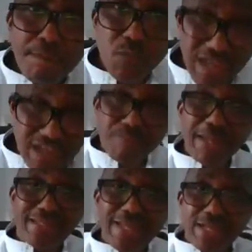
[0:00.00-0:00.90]
We
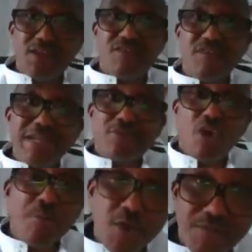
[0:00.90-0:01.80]
expect that a
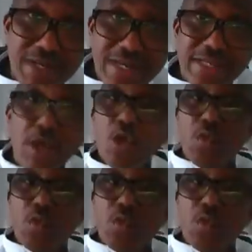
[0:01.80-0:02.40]
government like that.